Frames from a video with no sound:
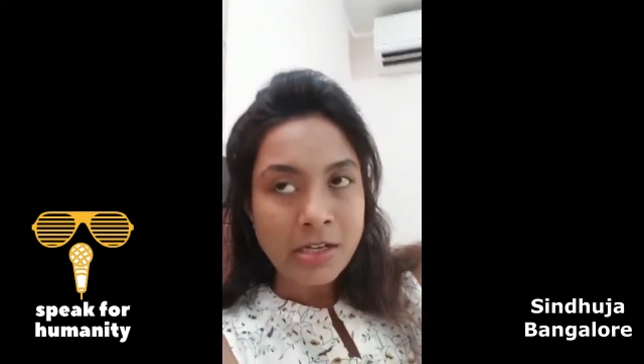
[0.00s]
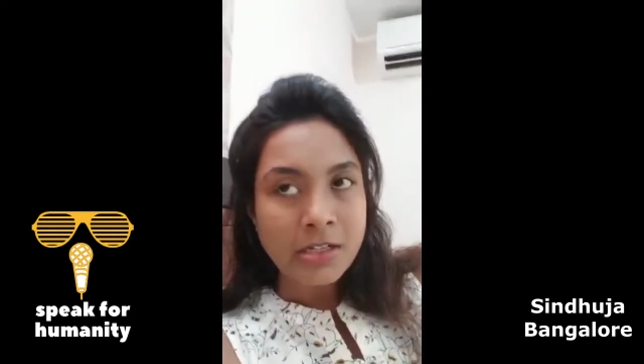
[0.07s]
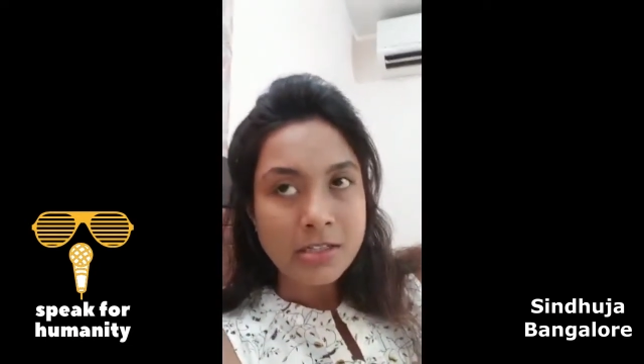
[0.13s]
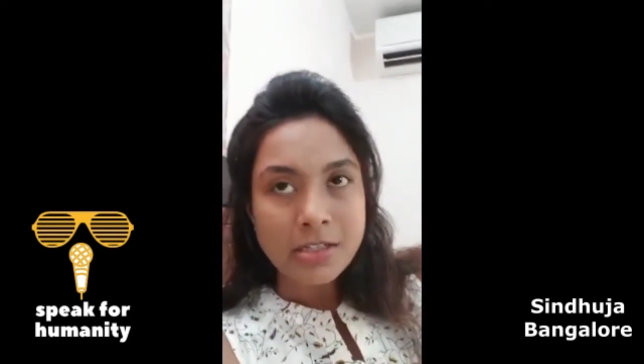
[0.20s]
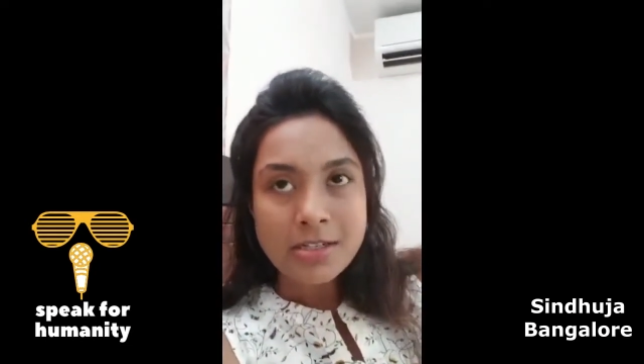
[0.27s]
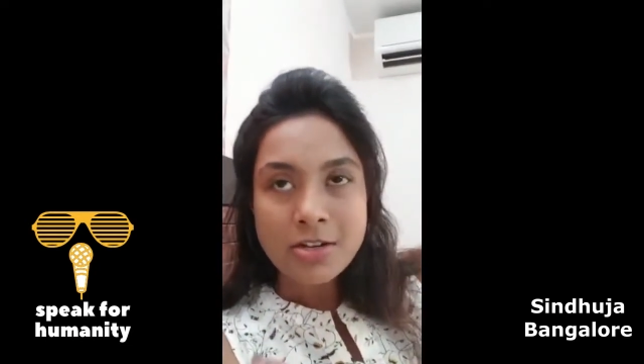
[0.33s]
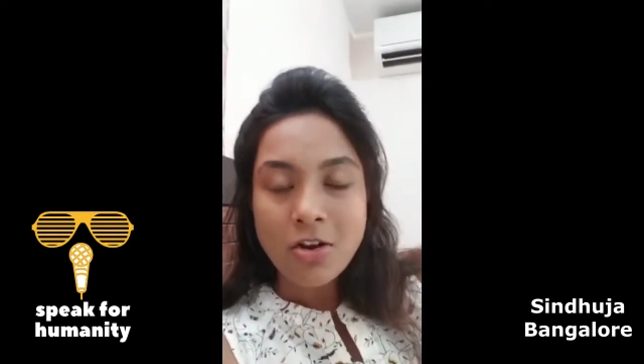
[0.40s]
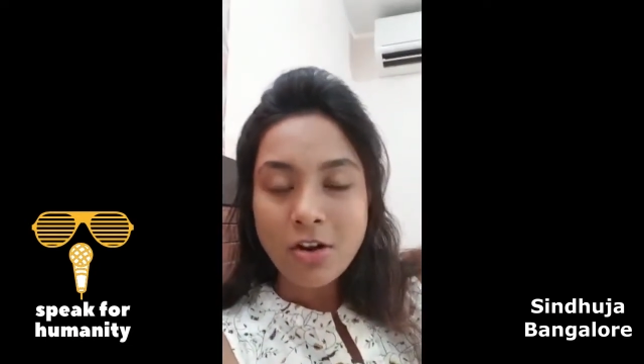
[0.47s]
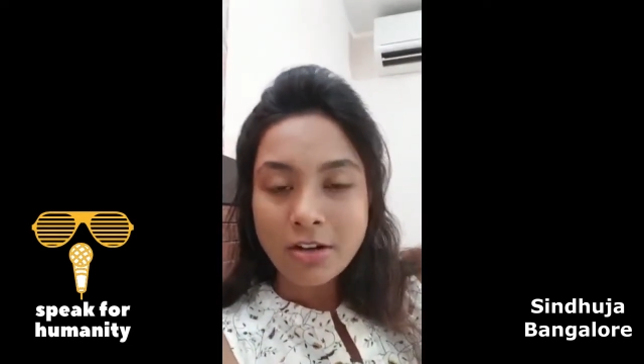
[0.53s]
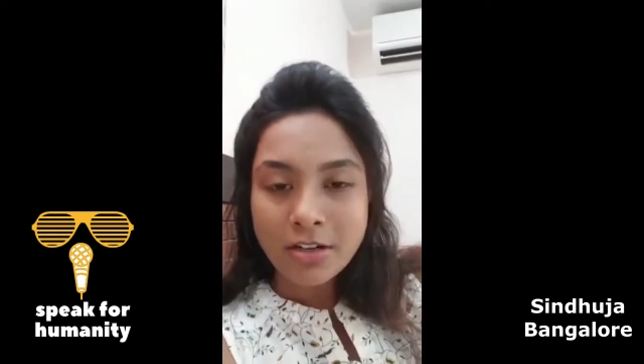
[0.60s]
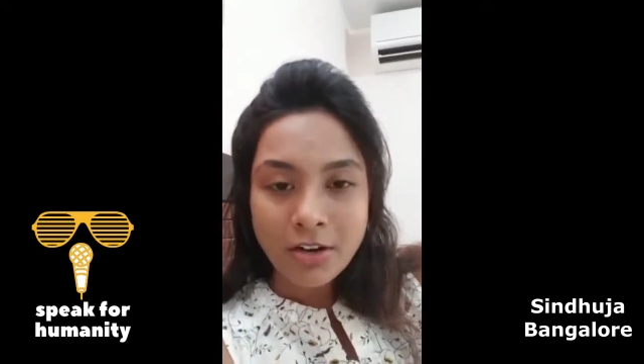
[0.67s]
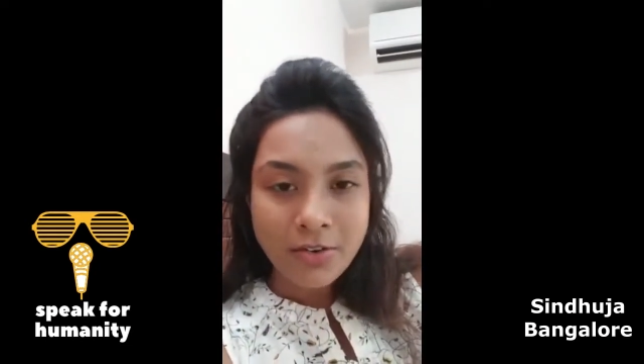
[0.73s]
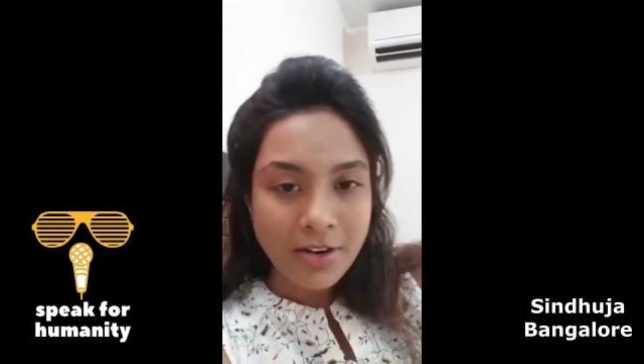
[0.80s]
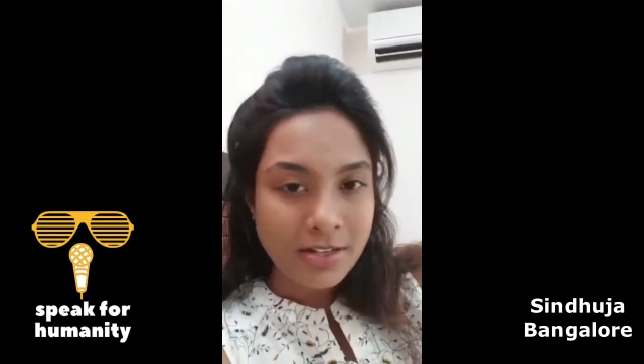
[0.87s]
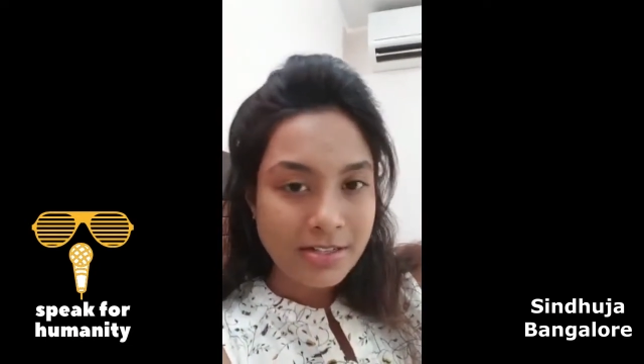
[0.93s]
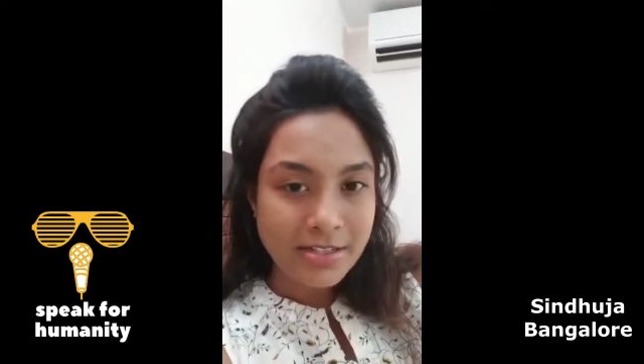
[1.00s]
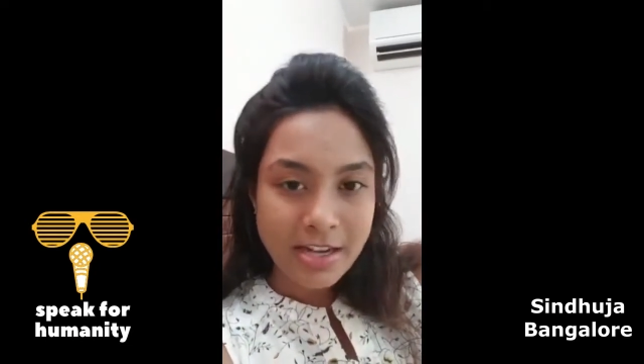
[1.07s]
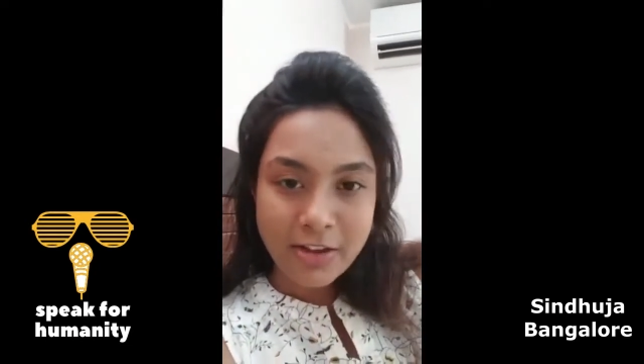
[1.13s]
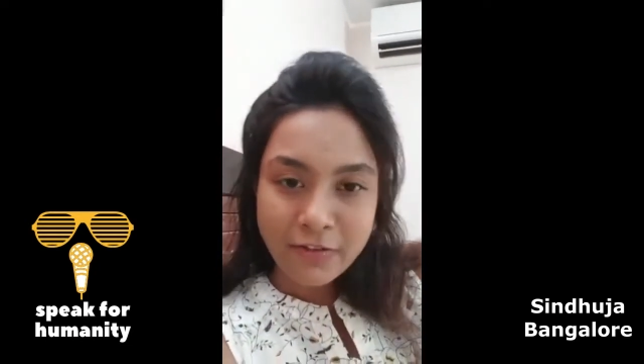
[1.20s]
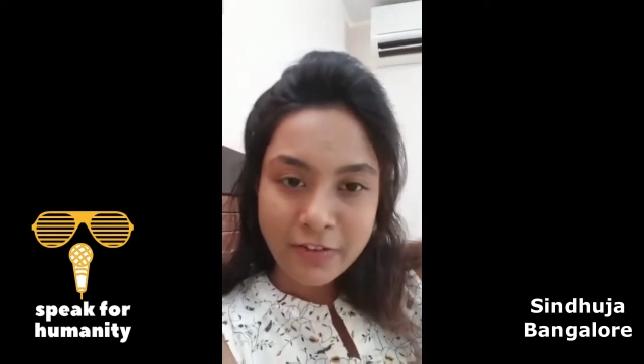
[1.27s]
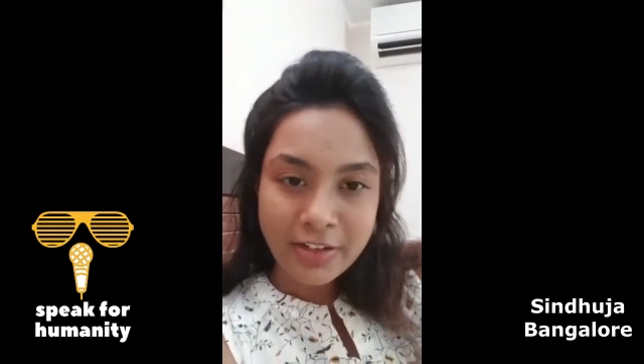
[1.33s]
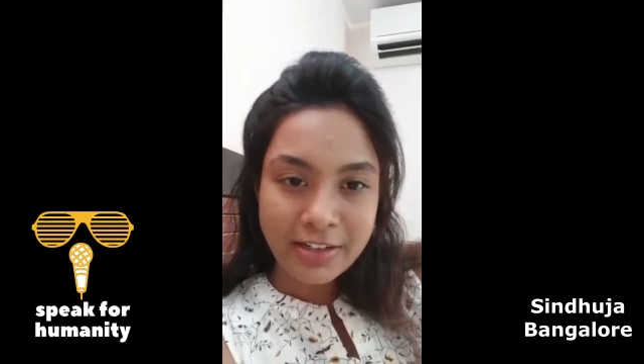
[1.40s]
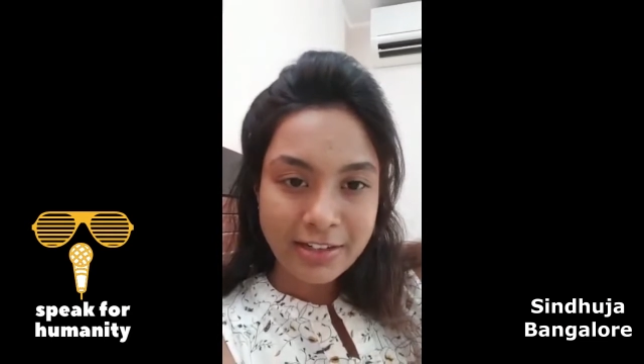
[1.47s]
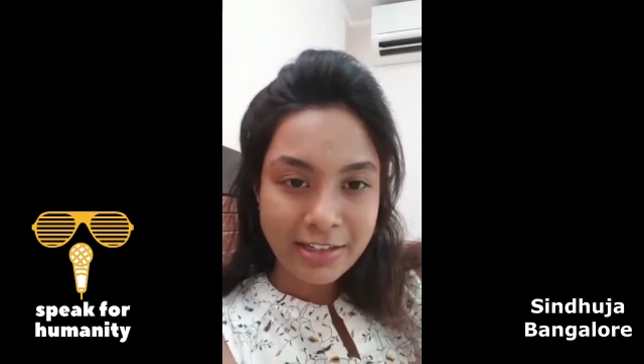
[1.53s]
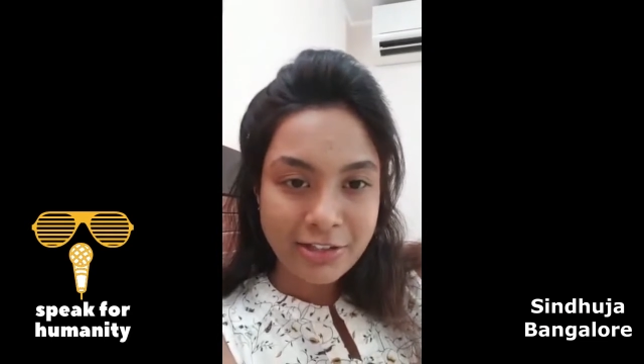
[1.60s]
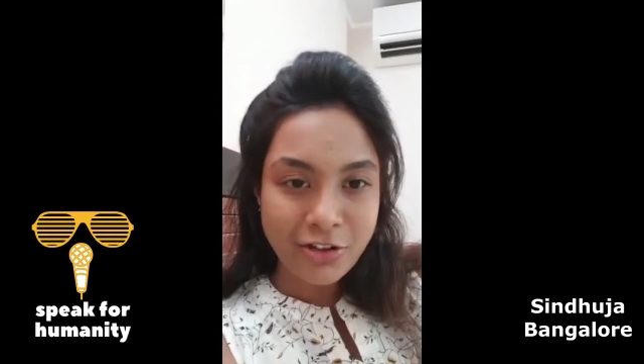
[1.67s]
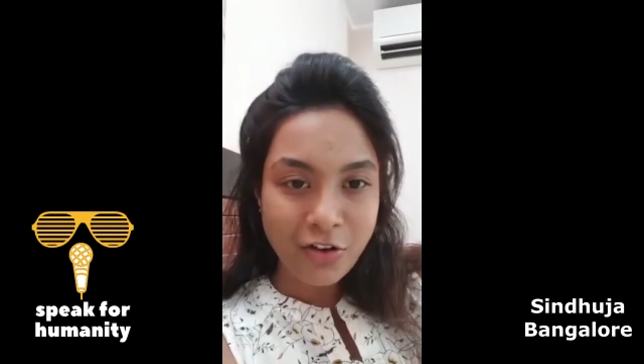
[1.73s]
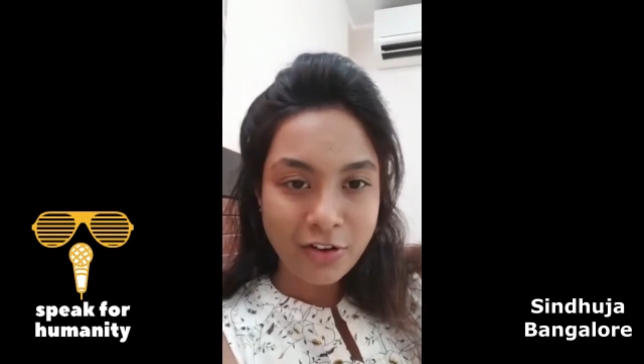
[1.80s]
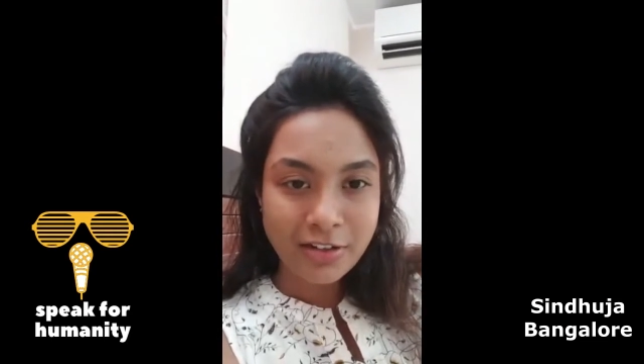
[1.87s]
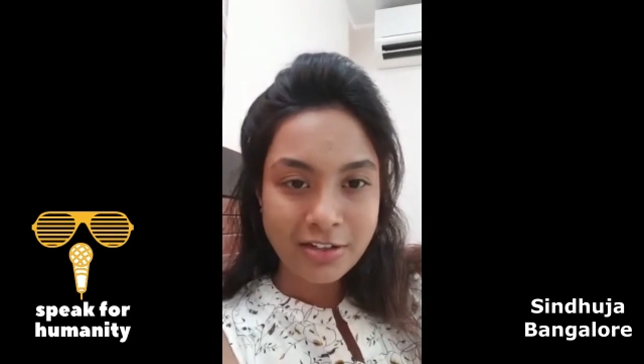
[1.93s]
This lockdown has definitely
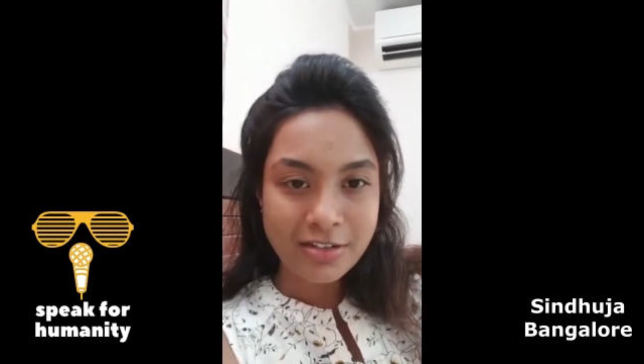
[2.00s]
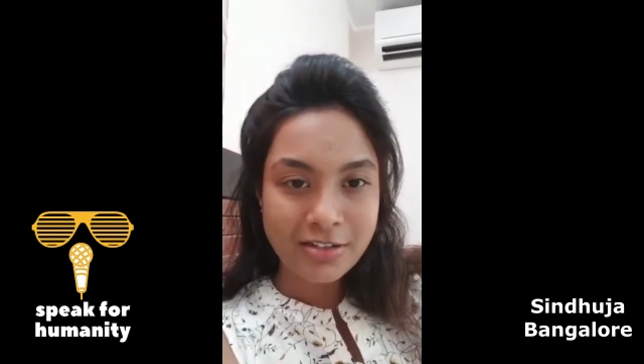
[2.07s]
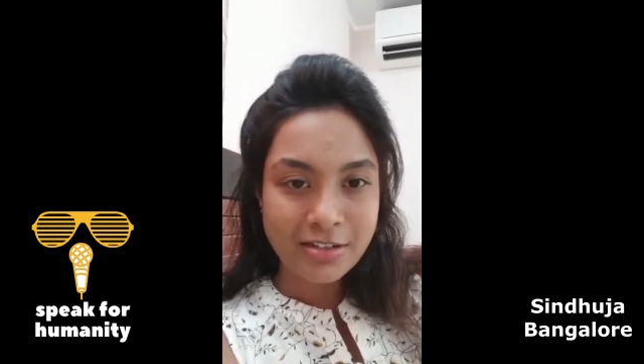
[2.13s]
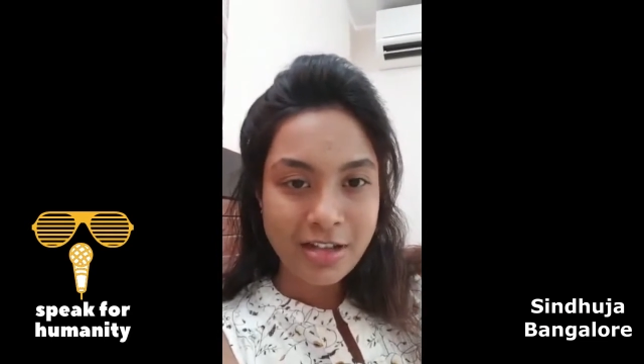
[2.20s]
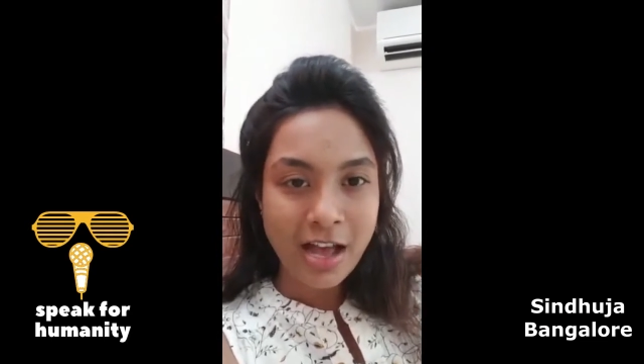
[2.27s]
taught us